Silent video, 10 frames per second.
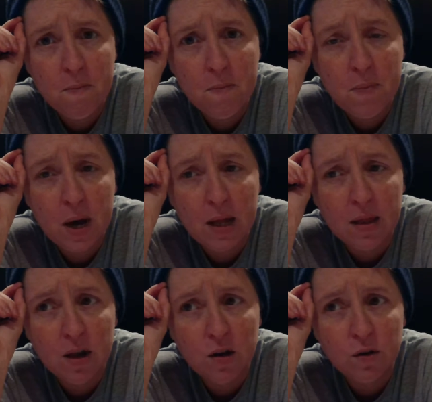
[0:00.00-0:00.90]
But
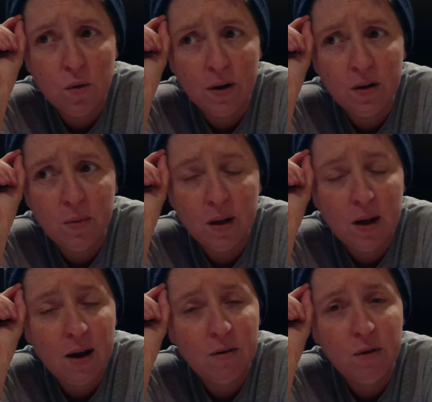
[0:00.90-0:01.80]
there's going to be a
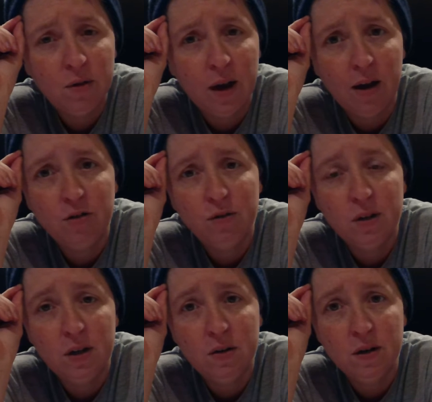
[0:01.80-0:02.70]
lot of those extra
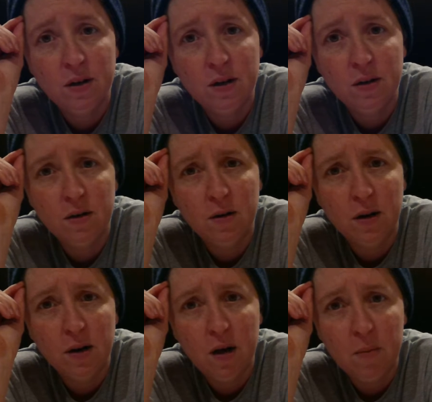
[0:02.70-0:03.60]
literacies that are going
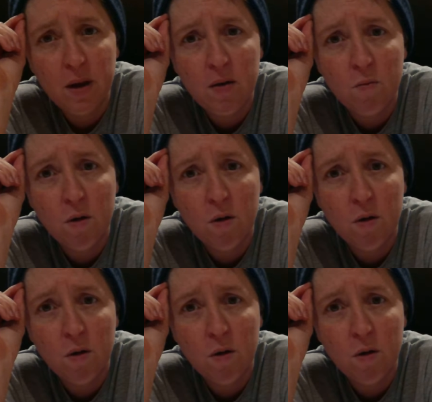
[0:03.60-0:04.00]
to come in.